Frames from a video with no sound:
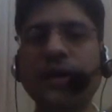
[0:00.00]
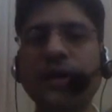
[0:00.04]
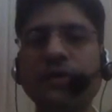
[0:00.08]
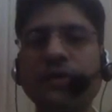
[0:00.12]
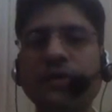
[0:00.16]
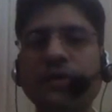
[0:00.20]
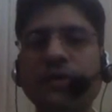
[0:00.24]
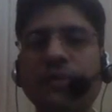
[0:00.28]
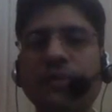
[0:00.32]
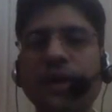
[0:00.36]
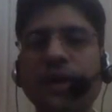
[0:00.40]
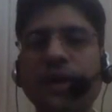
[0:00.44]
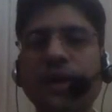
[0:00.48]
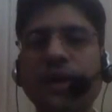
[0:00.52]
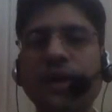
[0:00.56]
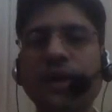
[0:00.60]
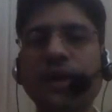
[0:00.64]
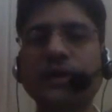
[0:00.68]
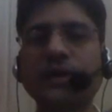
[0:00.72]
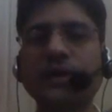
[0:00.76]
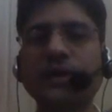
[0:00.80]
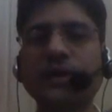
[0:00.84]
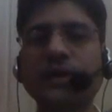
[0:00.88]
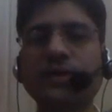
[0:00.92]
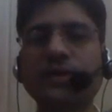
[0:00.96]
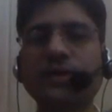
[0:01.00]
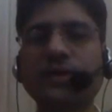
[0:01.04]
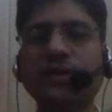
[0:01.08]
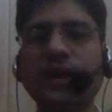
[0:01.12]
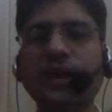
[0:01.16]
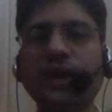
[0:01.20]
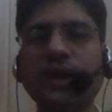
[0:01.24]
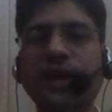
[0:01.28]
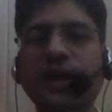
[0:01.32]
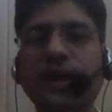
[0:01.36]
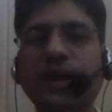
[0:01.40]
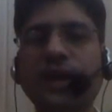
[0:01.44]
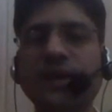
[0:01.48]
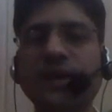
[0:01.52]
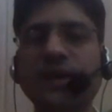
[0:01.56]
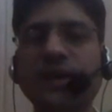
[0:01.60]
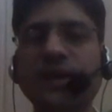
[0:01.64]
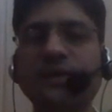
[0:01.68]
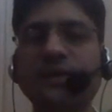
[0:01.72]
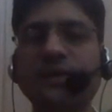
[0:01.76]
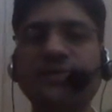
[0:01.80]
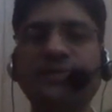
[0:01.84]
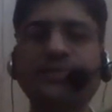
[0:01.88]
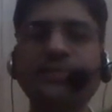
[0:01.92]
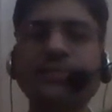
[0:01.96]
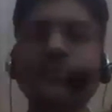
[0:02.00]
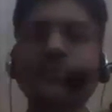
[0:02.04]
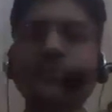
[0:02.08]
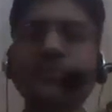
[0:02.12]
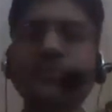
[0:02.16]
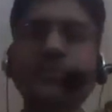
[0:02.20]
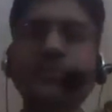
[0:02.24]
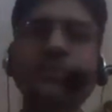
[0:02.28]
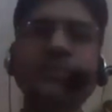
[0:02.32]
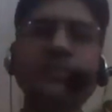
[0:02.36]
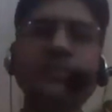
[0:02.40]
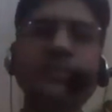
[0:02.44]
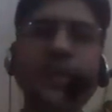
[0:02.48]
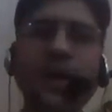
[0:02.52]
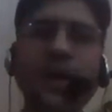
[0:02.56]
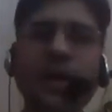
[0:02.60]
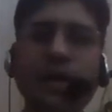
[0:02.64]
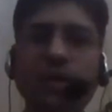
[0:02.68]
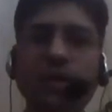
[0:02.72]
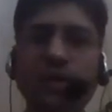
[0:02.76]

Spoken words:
You are adding and you are making this physical address.